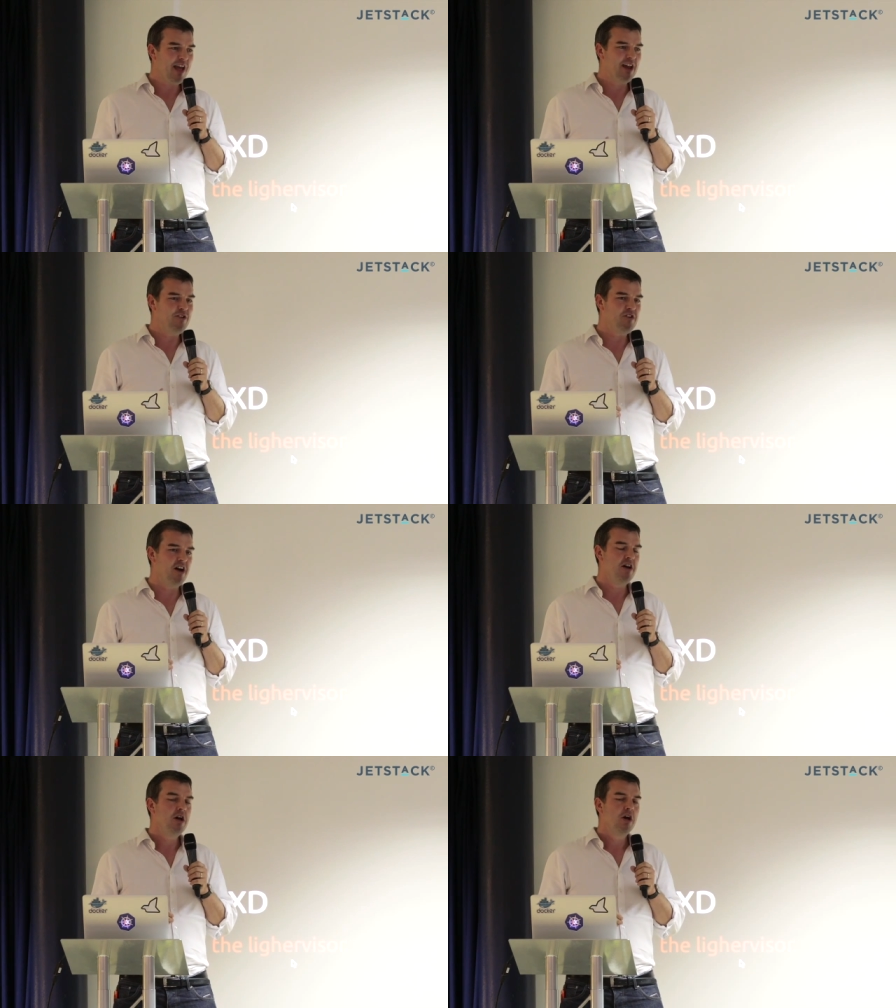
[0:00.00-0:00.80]
And
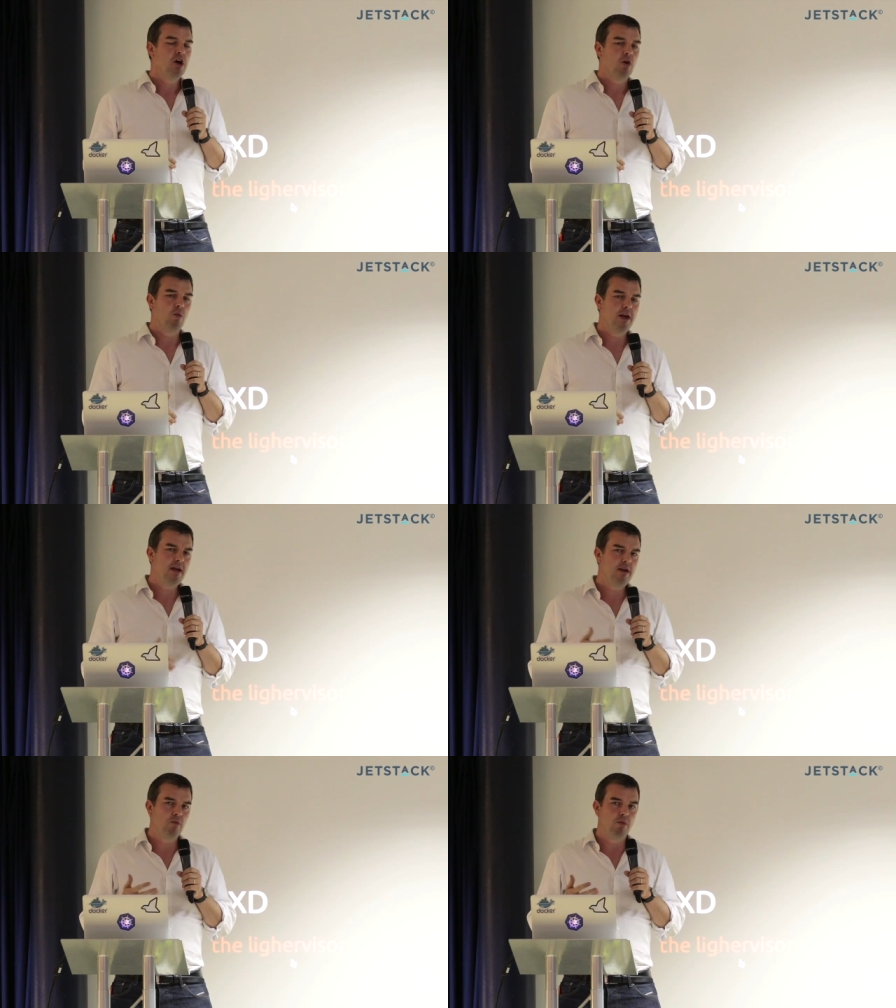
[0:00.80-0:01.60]

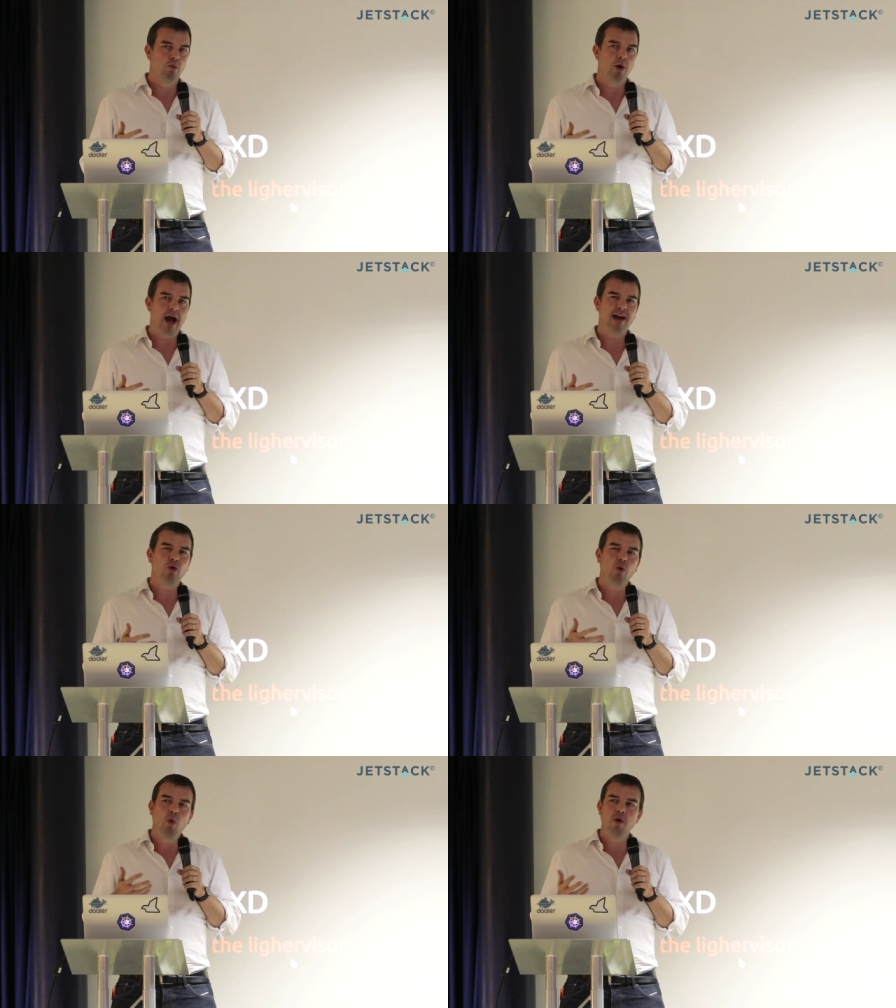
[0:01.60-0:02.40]
we had
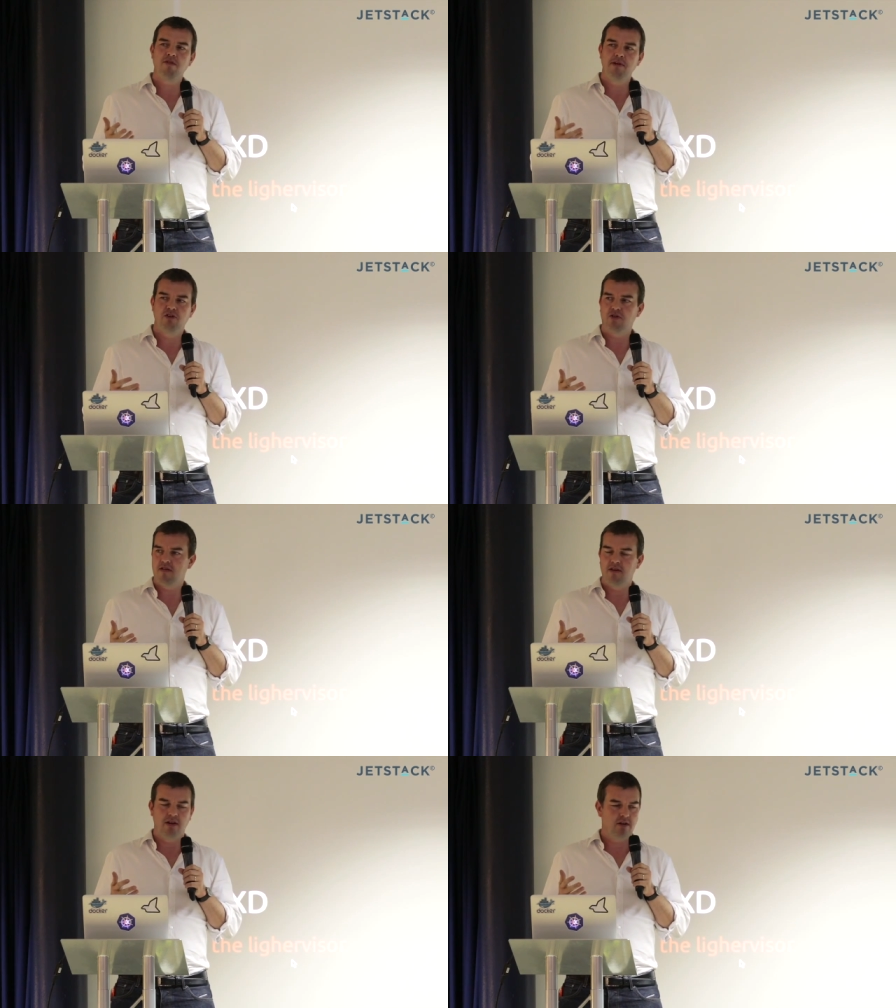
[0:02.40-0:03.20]
always been
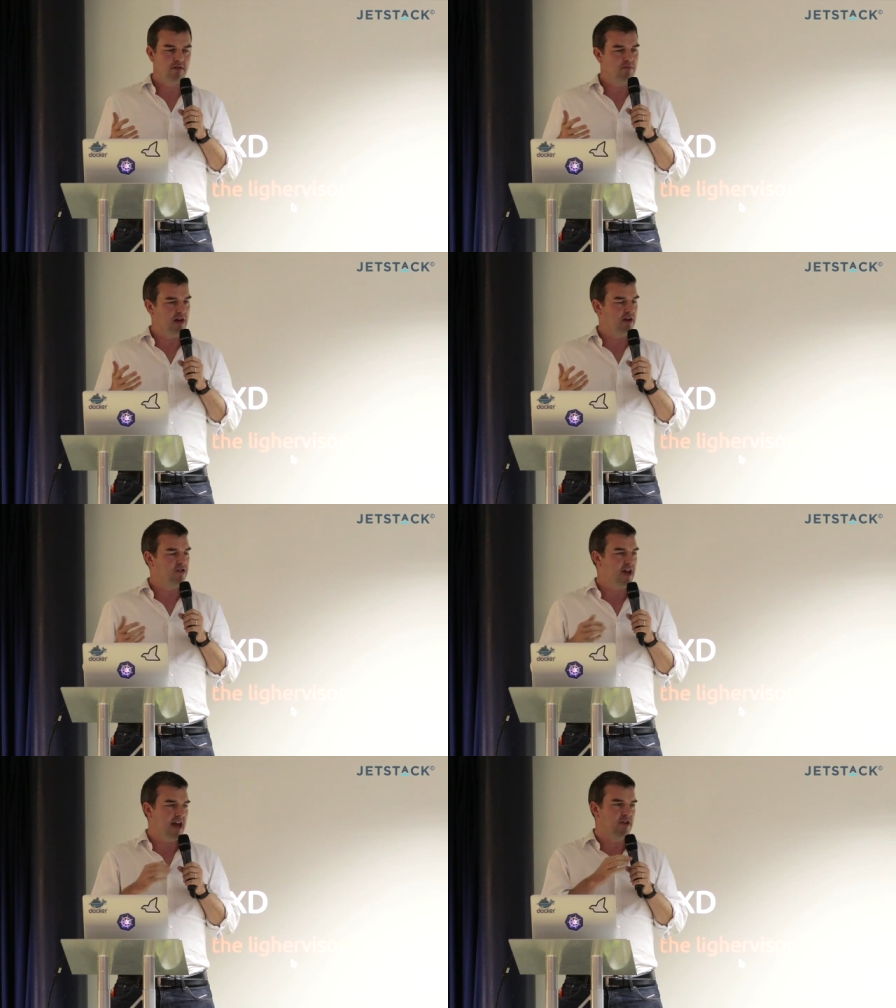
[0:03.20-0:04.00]
interested in
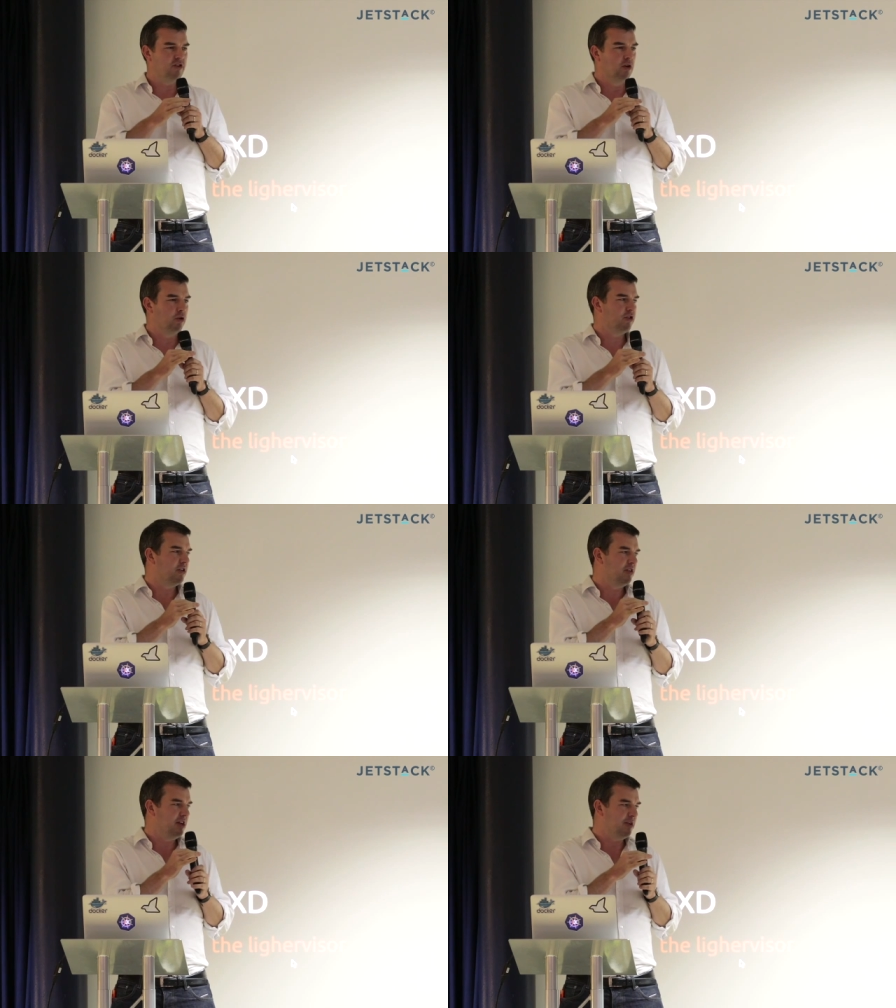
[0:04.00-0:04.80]
containers and looked
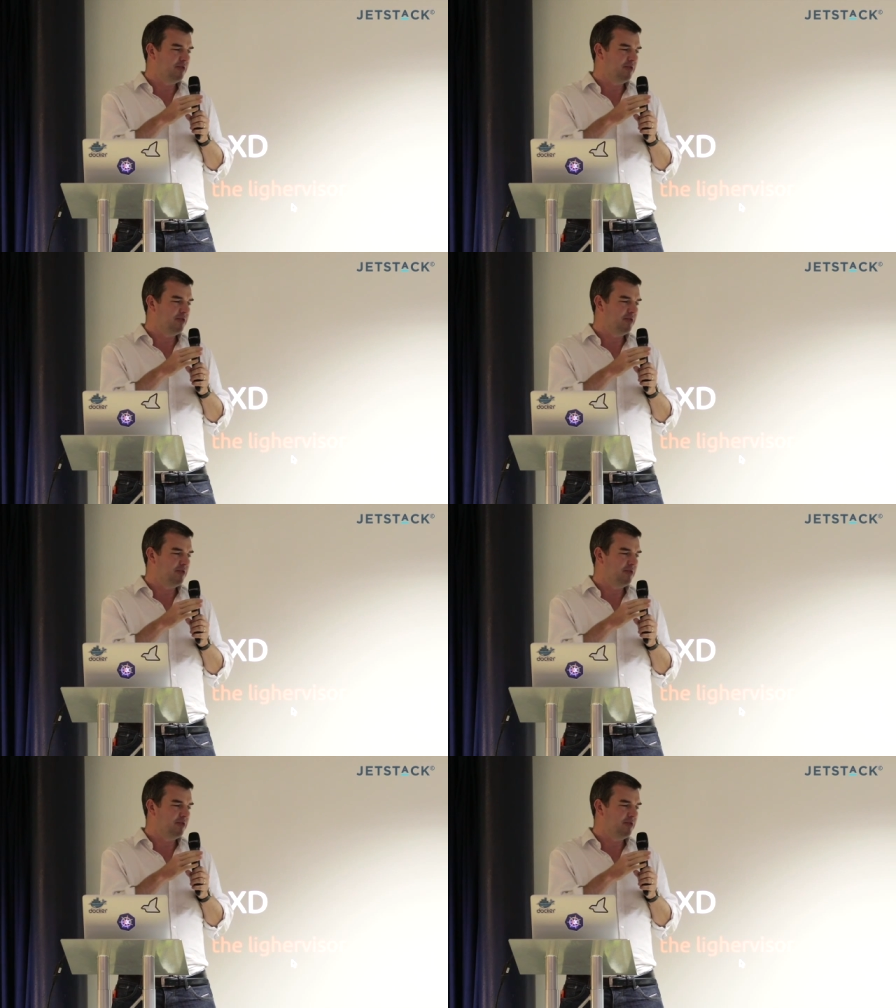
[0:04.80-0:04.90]
at,